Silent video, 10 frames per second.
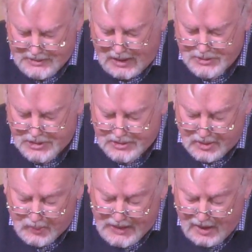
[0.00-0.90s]
tells us that
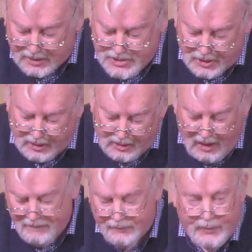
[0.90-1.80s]
we are to
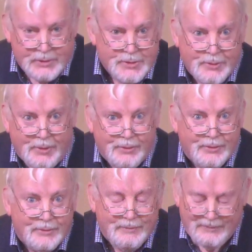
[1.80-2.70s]
love the truth,